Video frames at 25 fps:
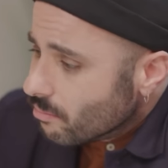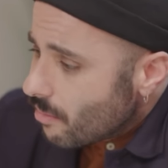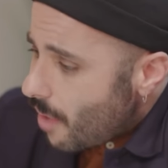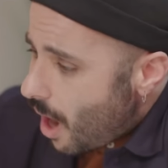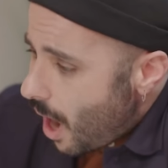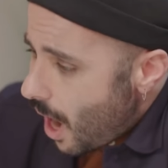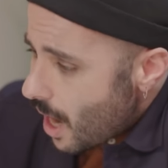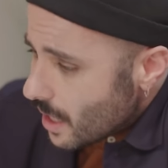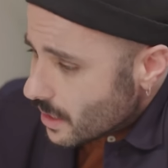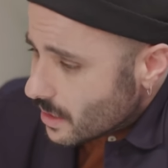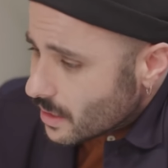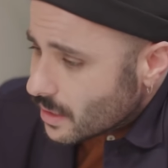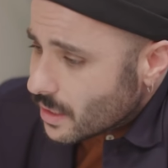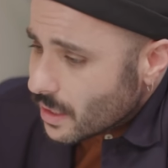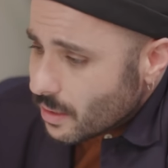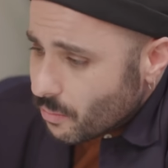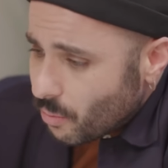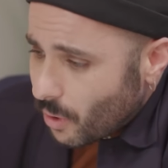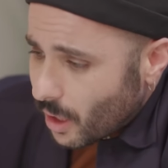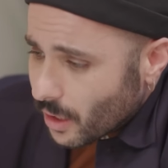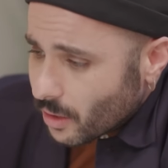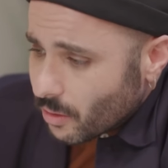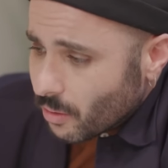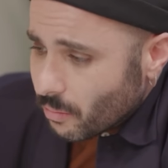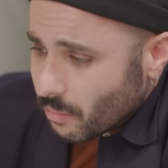I see
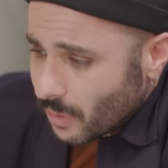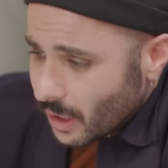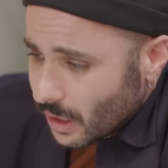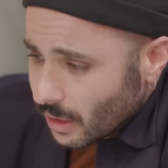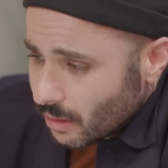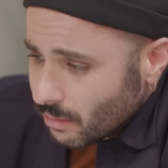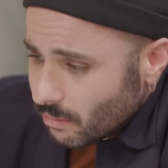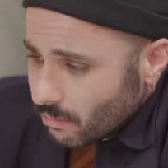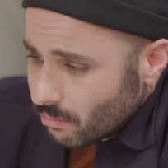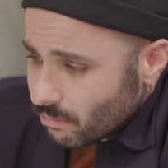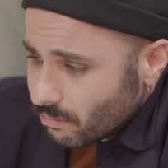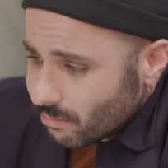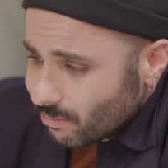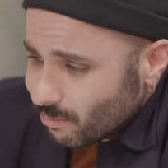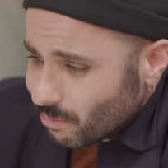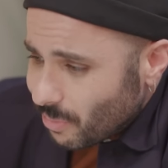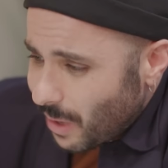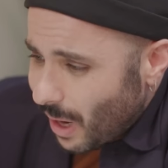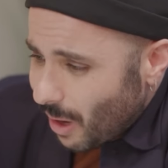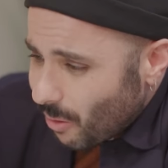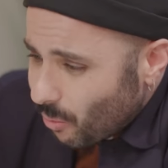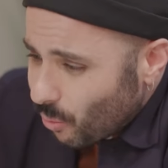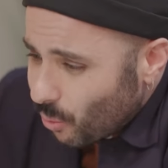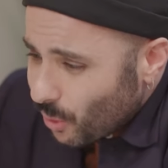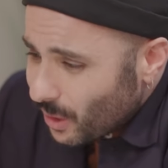what you mean,
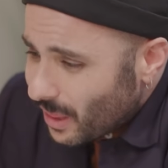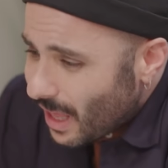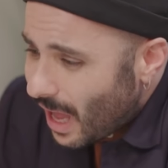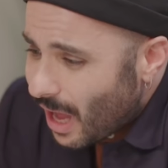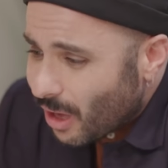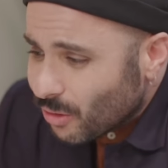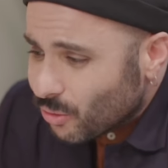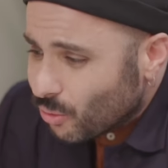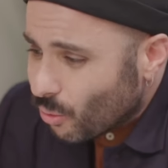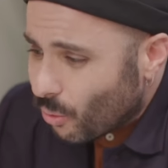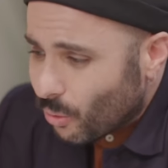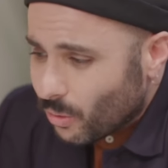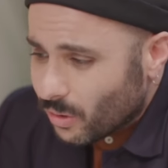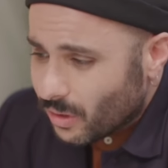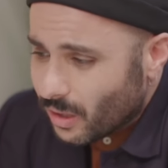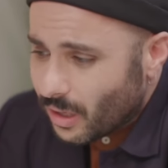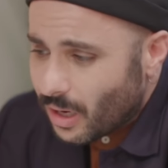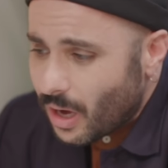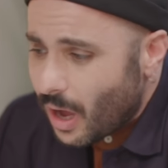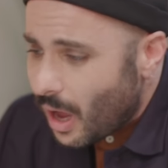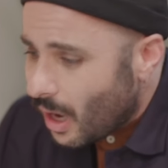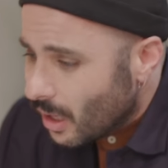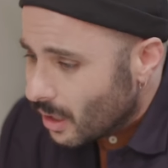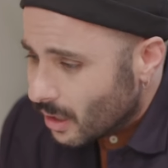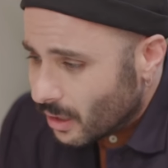but without all the
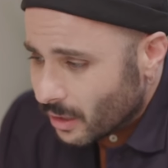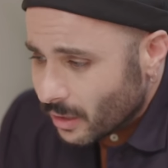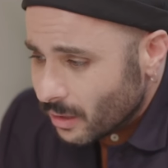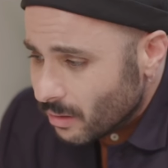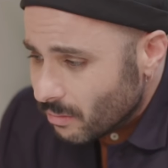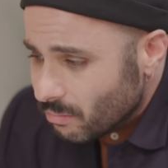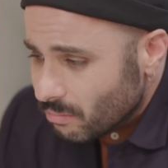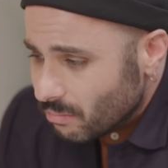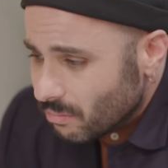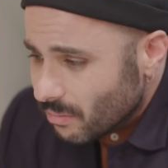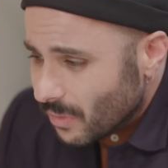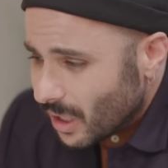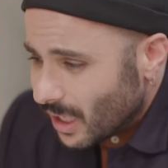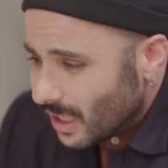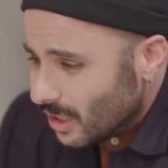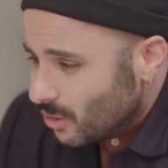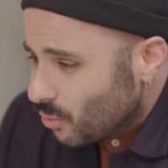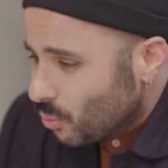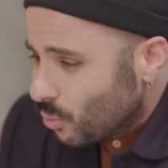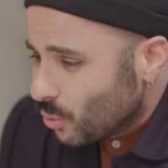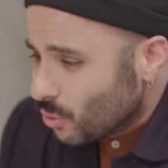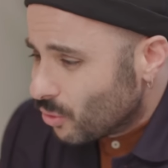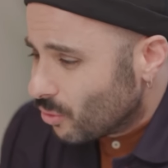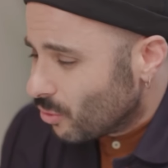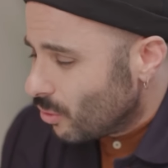colour, it
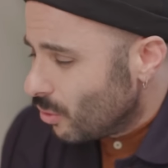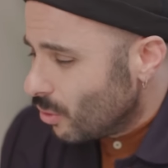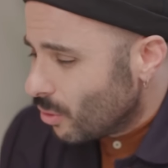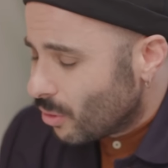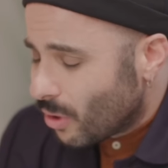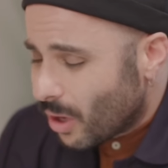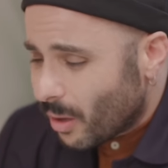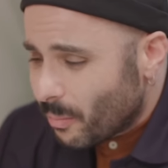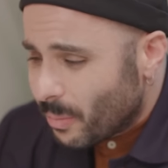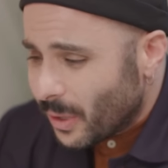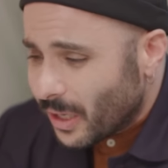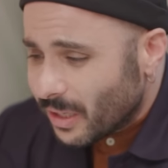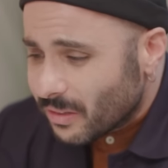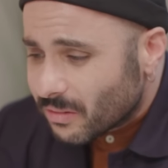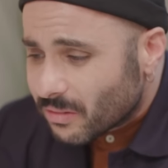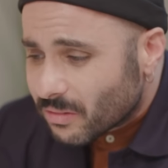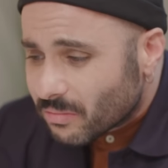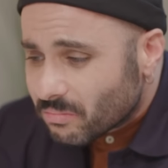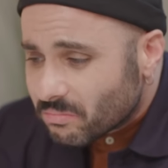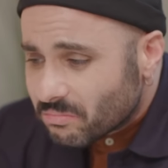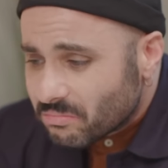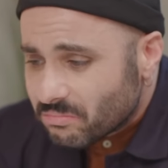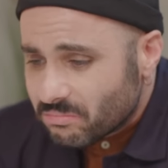would look a bit